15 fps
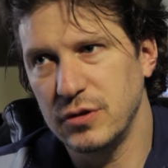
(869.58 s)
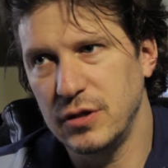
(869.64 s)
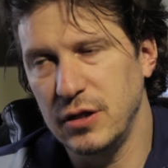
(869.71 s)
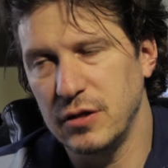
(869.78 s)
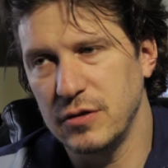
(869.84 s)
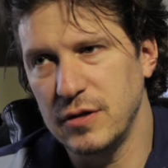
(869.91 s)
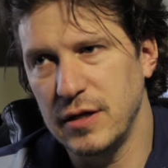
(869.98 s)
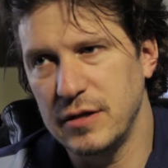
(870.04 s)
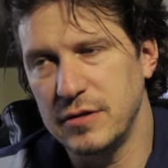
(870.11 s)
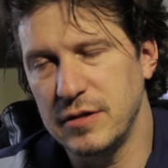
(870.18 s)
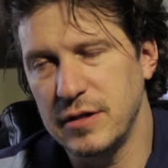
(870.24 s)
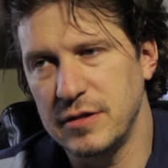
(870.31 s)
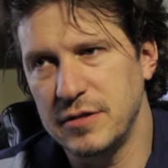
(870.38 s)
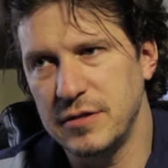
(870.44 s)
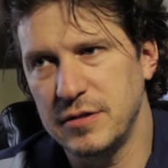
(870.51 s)
know,
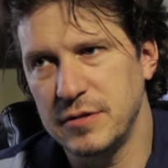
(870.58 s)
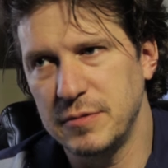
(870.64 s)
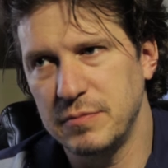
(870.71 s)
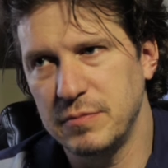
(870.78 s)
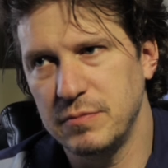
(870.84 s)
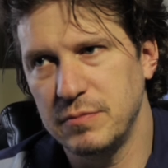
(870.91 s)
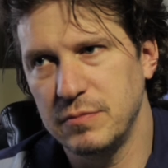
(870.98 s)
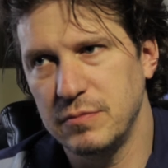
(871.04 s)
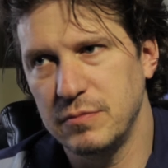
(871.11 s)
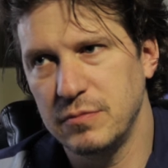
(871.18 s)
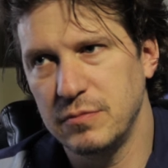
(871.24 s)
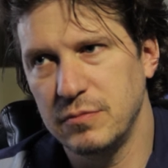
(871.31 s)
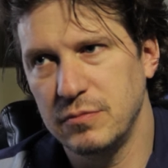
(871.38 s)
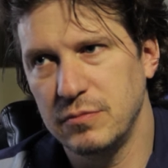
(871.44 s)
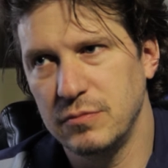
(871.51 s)
it's
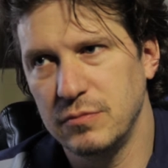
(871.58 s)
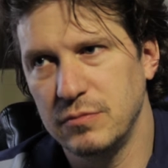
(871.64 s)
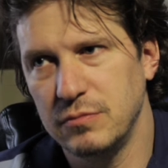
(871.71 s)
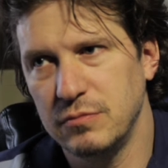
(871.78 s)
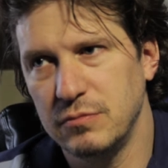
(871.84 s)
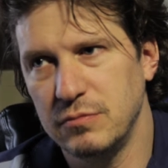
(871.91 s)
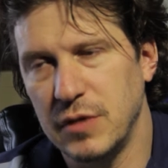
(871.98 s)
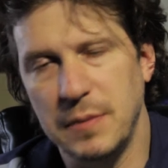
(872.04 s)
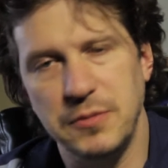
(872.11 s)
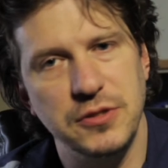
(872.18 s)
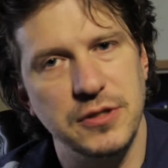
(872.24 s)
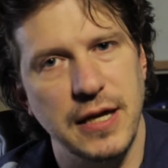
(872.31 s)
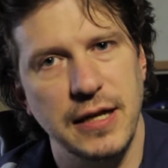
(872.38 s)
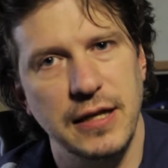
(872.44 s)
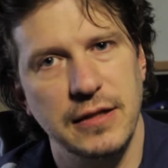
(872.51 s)

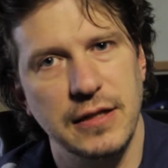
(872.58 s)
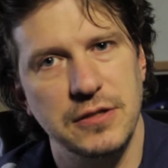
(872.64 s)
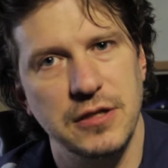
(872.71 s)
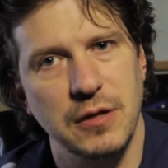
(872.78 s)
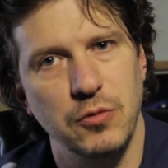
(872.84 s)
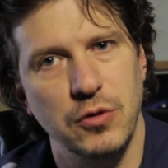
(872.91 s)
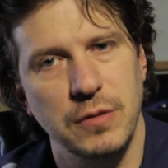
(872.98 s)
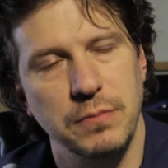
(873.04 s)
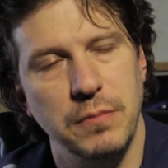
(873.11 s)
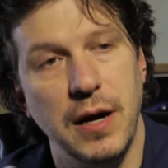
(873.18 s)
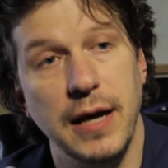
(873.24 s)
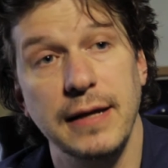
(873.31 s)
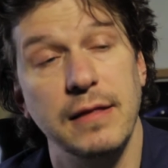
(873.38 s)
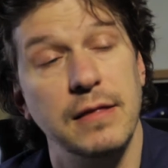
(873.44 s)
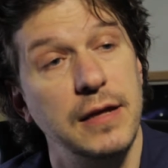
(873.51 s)
upsetting that someone
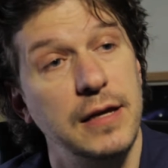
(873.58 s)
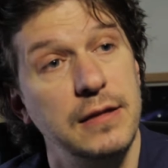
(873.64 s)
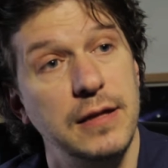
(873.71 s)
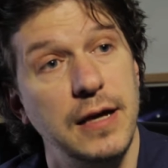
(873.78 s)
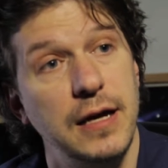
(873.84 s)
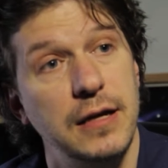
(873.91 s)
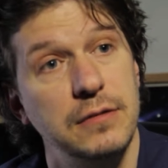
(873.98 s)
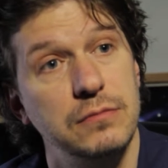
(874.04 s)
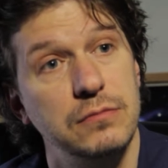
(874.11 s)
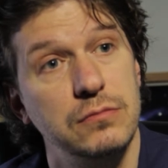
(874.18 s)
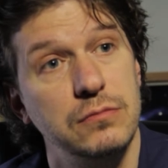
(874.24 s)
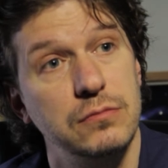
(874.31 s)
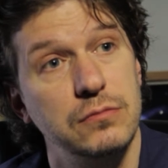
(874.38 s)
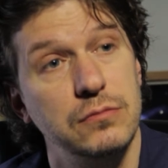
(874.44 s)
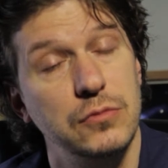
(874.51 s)
might think that
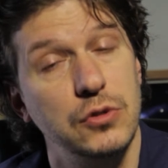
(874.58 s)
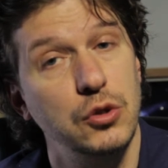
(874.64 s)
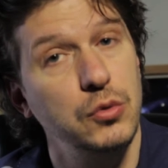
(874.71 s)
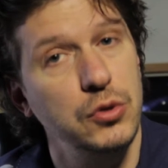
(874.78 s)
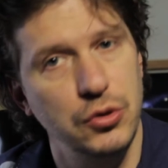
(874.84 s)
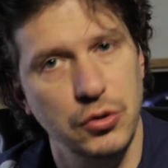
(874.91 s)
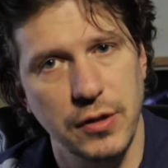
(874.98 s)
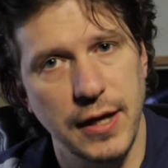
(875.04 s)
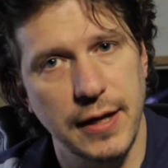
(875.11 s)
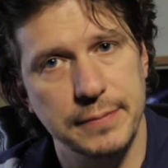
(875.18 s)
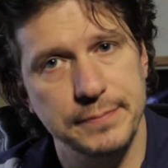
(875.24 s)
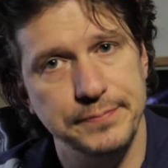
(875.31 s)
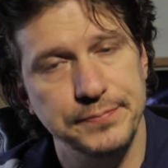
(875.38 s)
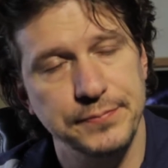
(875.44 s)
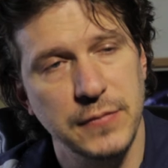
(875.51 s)
you would do
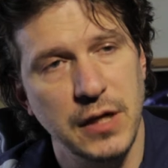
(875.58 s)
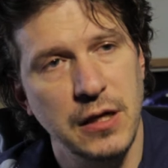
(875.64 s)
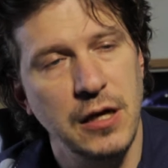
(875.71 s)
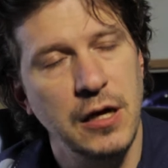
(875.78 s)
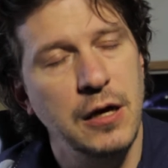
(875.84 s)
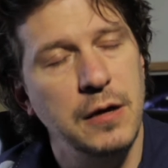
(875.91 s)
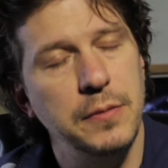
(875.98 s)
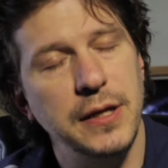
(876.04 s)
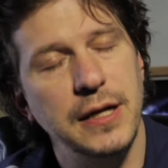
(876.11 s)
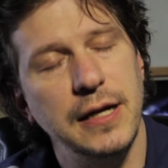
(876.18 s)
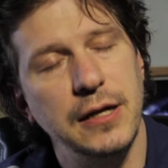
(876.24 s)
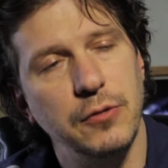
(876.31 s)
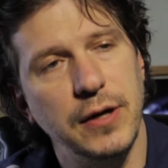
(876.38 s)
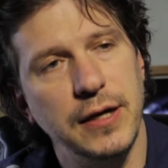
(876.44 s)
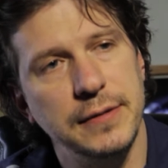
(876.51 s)
that. But
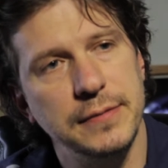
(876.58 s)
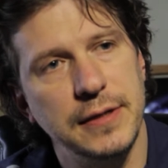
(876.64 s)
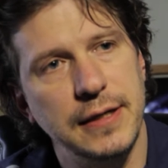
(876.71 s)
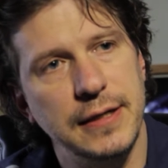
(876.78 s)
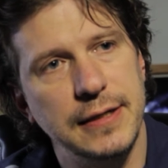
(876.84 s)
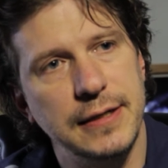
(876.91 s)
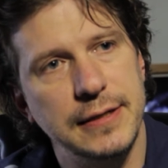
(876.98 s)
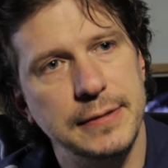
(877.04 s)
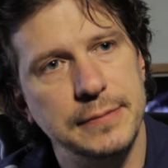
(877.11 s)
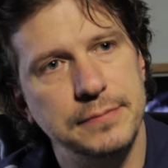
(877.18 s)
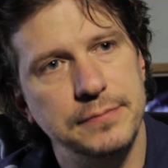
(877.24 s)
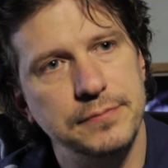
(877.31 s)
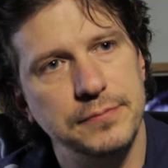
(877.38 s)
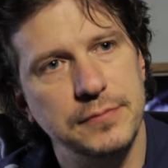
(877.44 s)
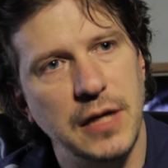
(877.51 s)
anyway,
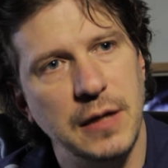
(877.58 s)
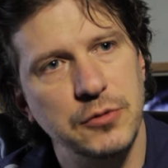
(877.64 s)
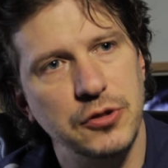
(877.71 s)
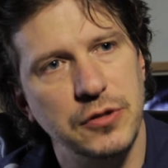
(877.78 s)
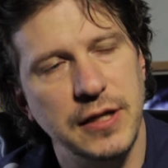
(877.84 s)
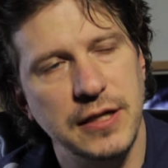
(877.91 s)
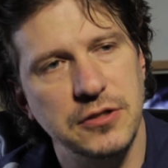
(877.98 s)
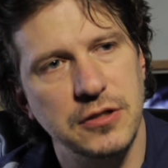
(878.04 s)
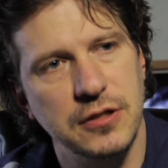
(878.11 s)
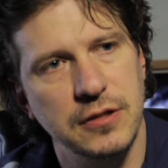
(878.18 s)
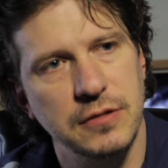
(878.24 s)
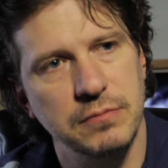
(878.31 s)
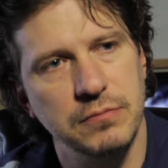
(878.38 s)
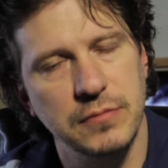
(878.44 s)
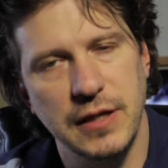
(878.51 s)
I'm sure things
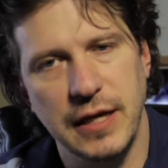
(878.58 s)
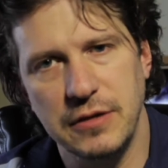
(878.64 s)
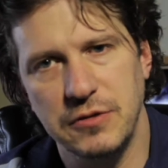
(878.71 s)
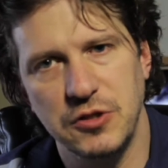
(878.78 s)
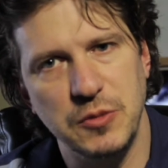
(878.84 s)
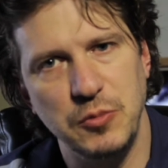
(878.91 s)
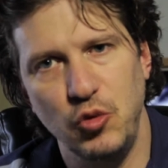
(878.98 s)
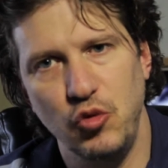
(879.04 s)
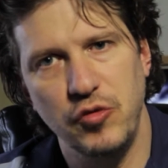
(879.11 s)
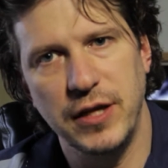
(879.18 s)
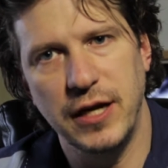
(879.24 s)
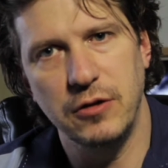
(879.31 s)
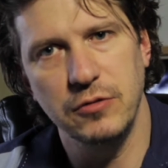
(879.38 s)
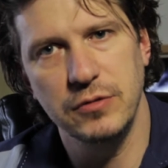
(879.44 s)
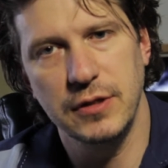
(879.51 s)
could get
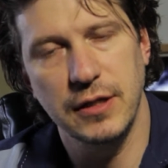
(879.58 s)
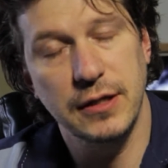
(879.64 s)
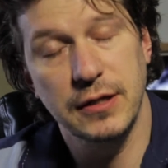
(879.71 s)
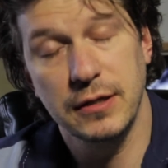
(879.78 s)
smoothed out